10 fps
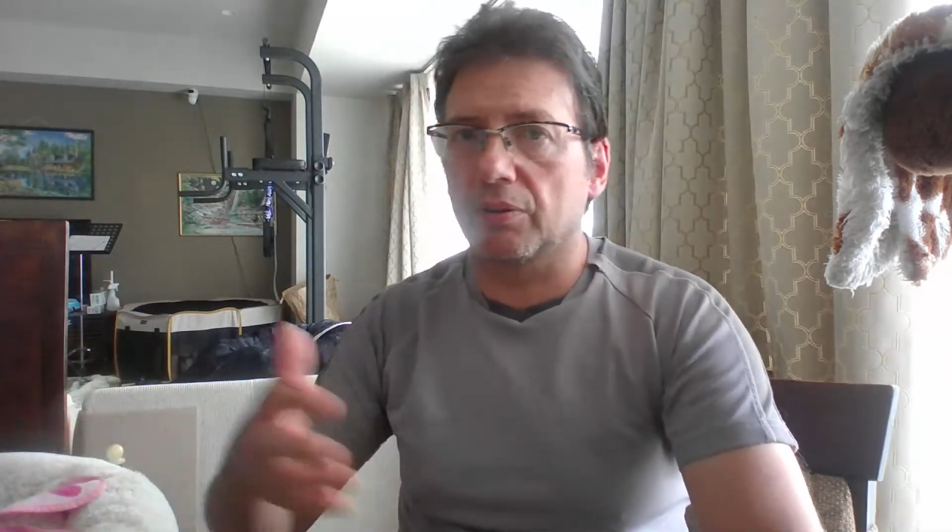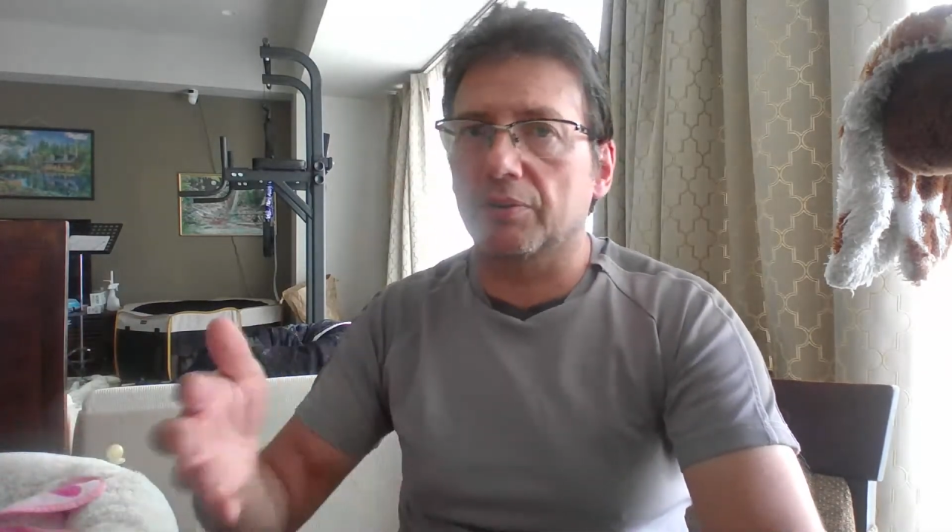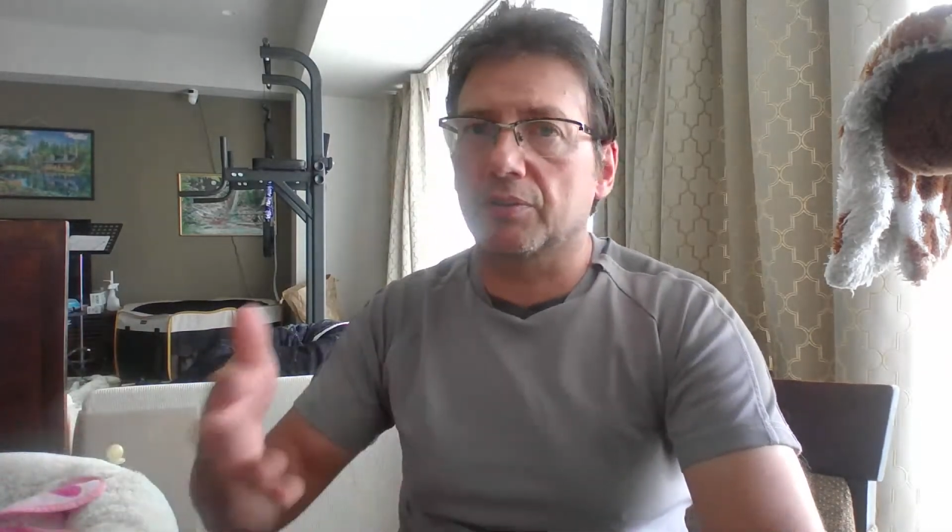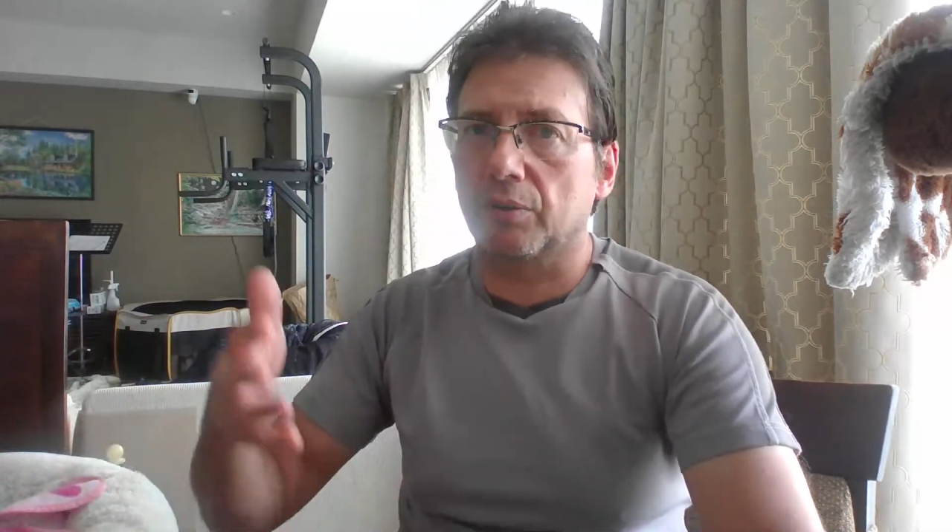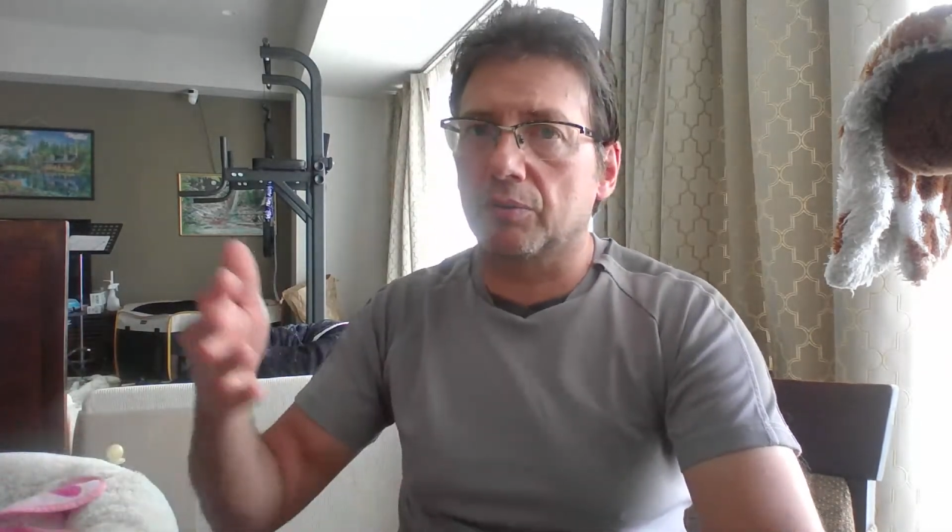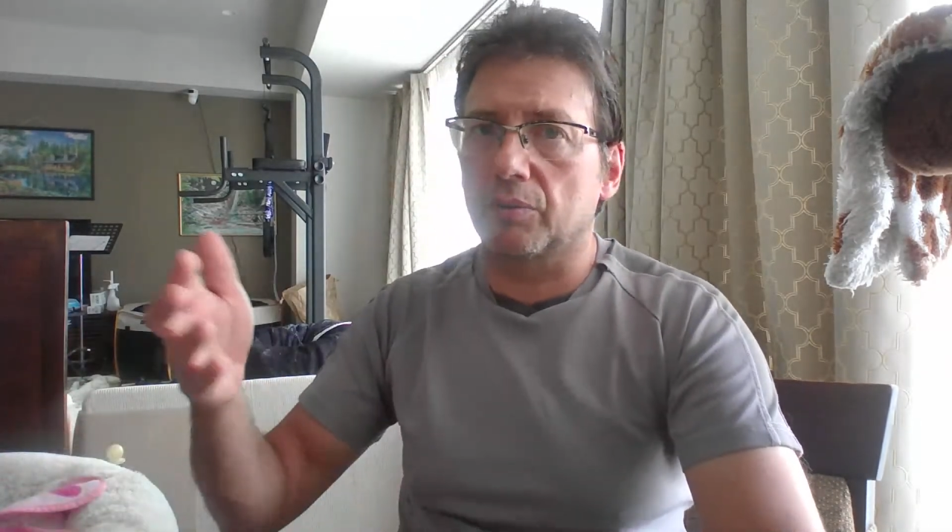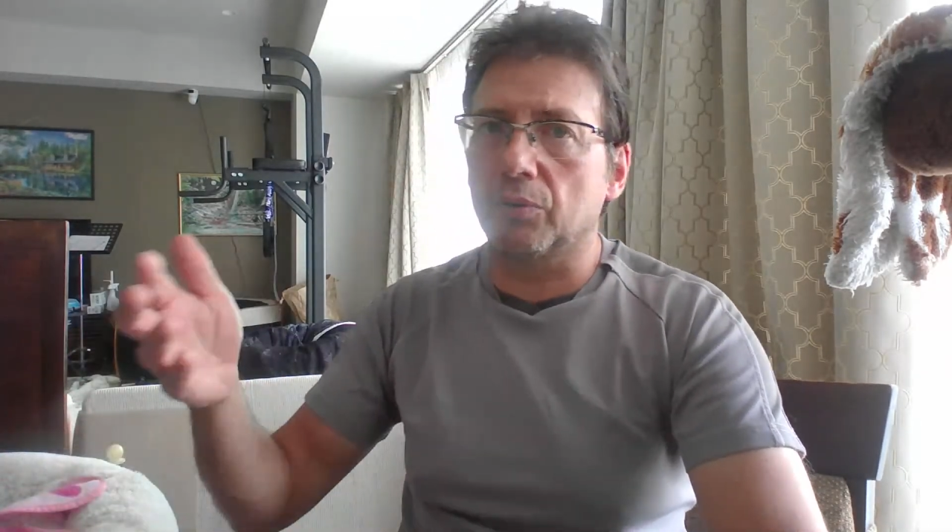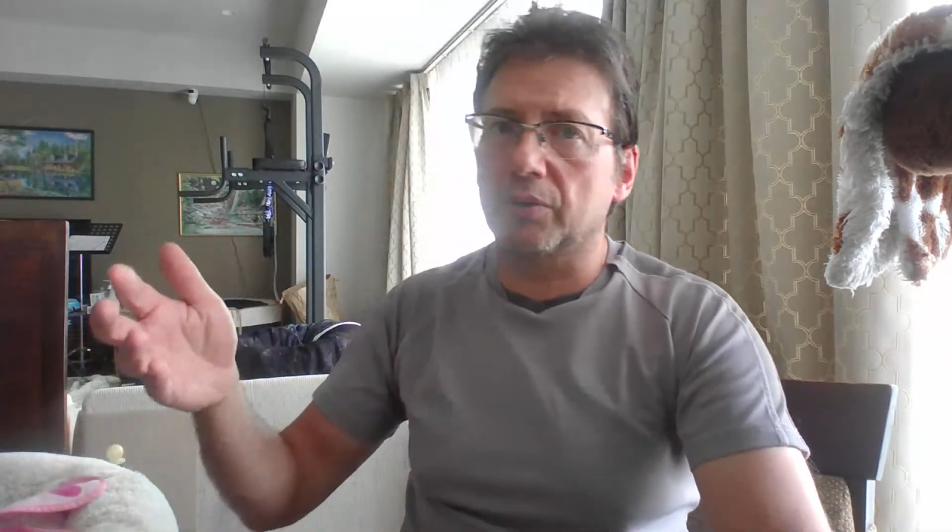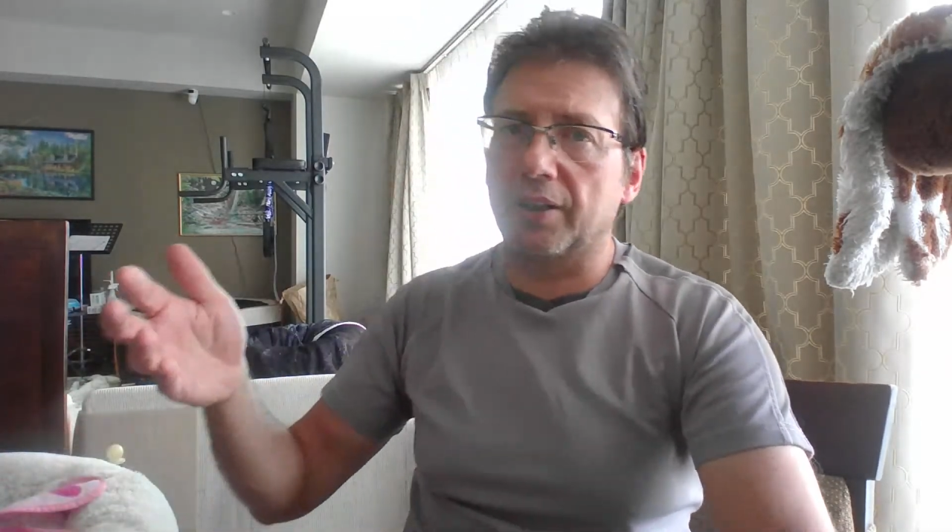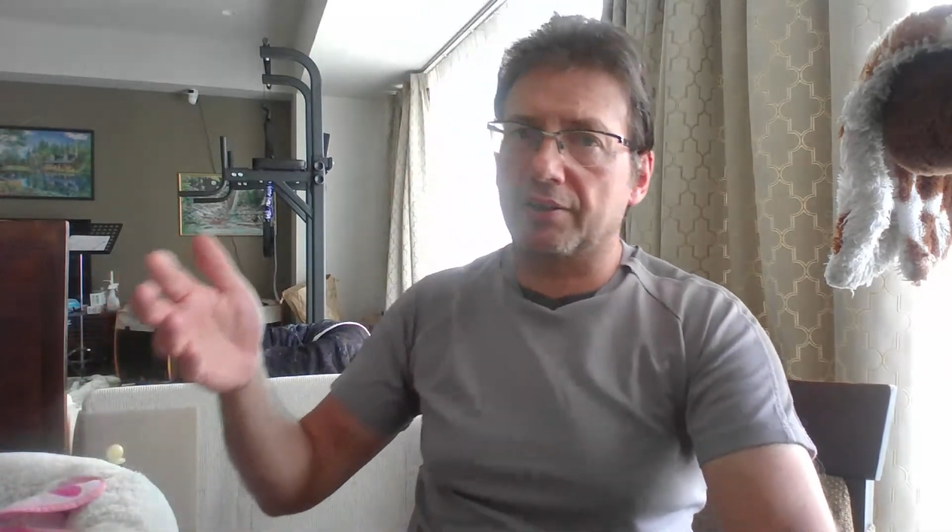So
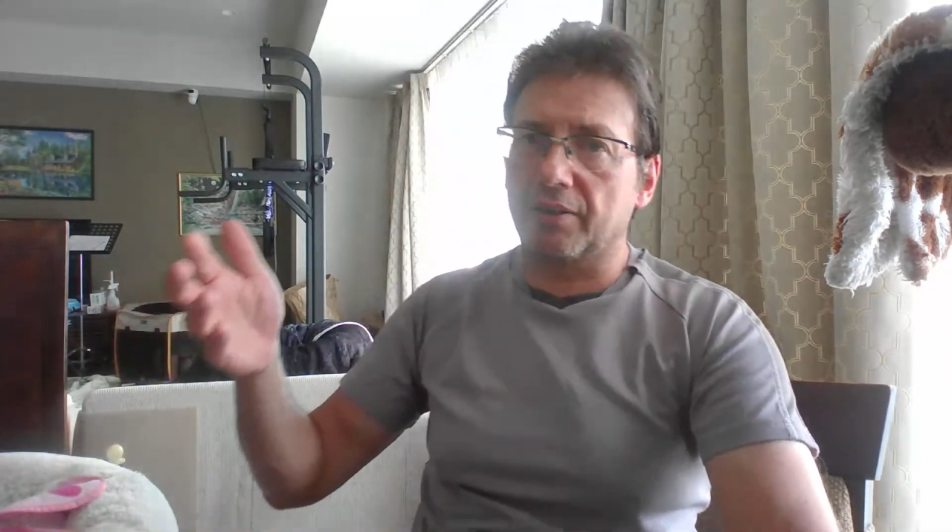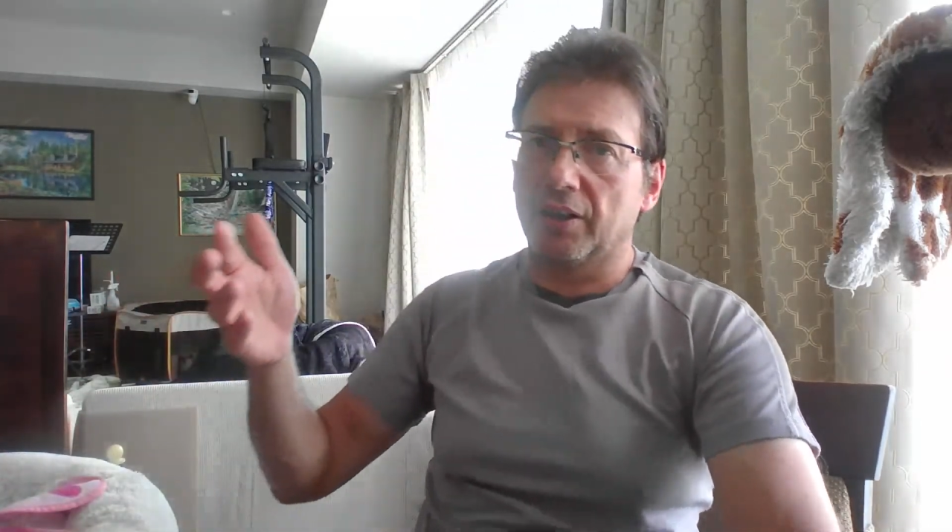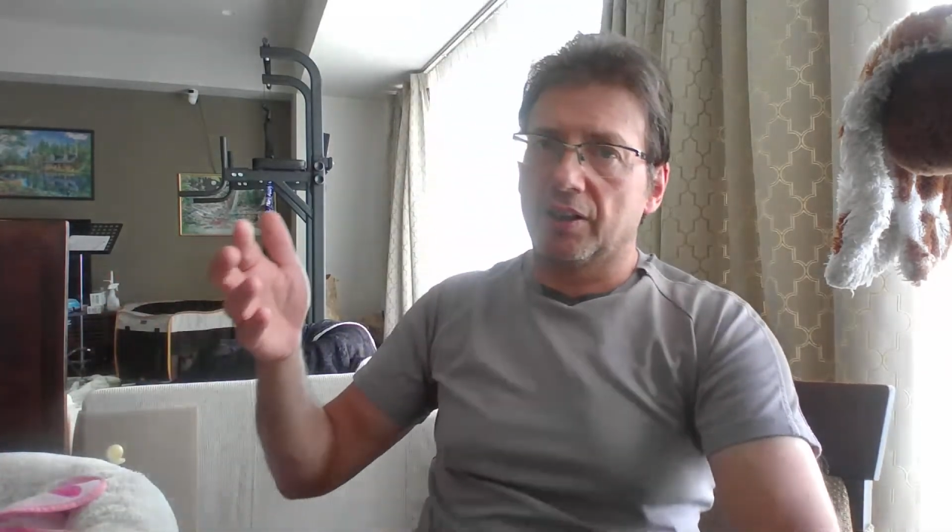don't get